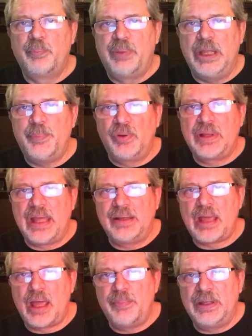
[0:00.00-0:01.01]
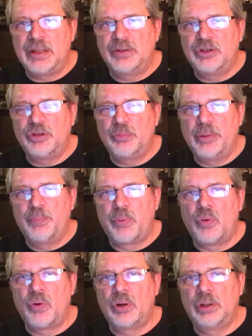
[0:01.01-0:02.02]
People cannot continue to be
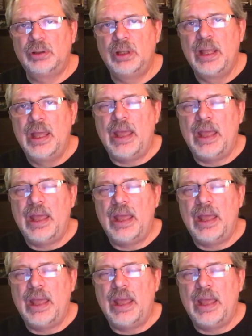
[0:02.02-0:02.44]
born